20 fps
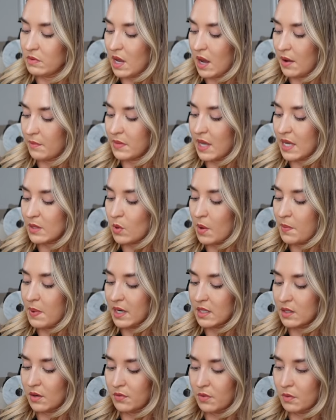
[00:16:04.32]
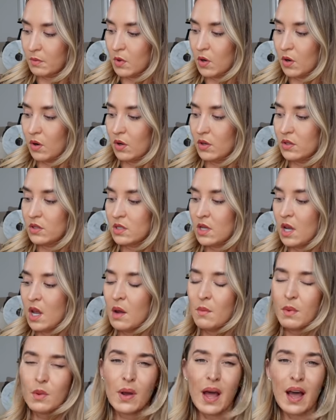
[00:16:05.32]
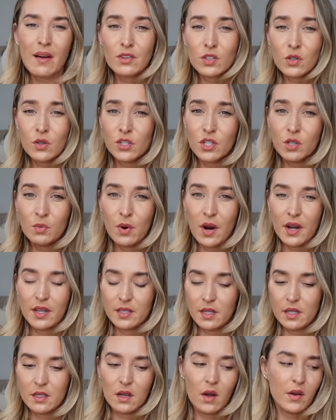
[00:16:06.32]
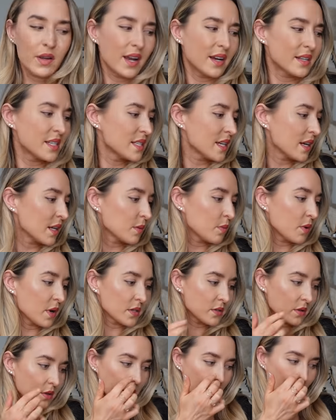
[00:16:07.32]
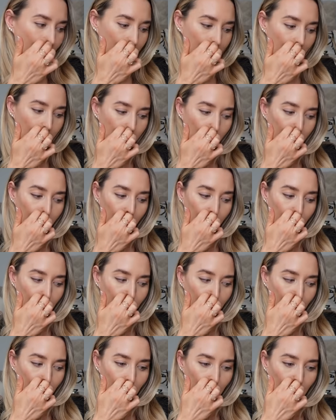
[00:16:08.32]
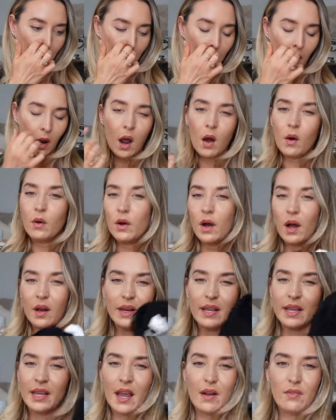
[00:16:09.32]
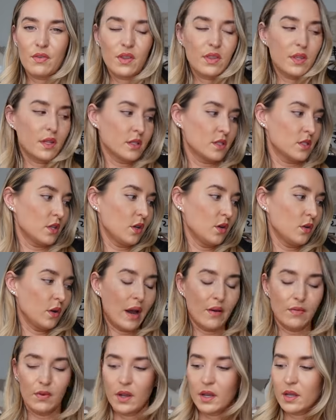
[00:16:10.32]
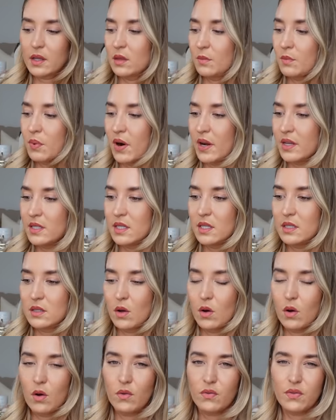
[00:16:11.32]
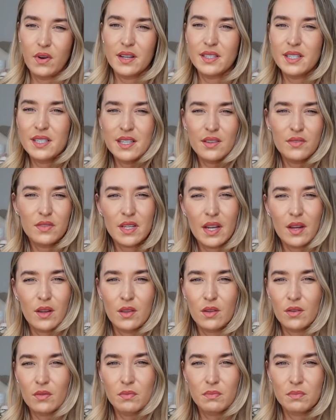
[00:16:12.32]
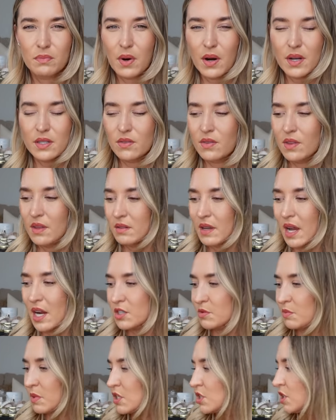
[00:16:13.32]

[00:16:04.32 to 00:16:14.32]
yeah, that's what I picked up from COS. Although I haven't told you the prices. Oh yeah, I did tell you the price of the mango coat. I'll link everything so you have like the prices of... I did even tell you the price of the cashmere